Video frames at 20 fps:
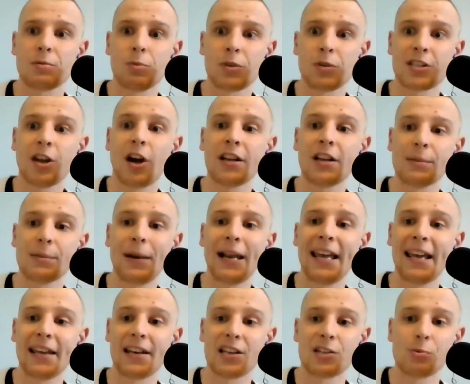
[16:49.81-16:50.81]
signed to
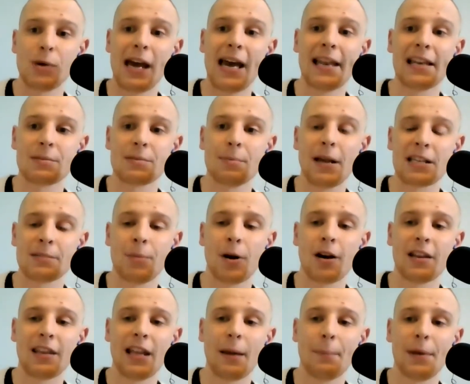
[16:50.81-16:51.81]
play in as well as
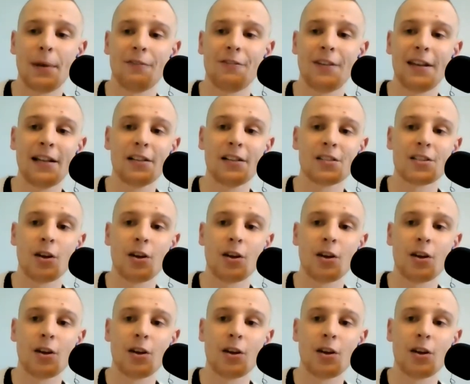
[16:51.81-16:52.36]
part of that midfield.